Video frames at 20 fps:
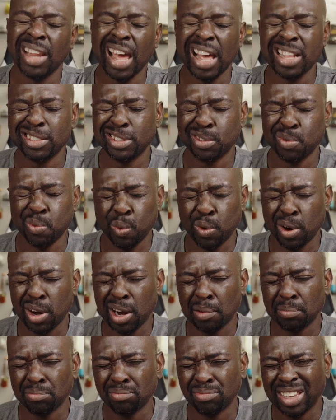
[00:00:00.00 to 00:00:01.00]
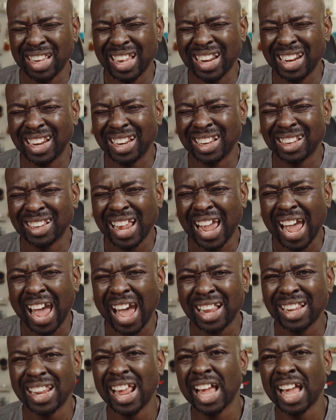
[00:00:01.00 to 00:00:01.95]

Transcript: That's where I'm getting at.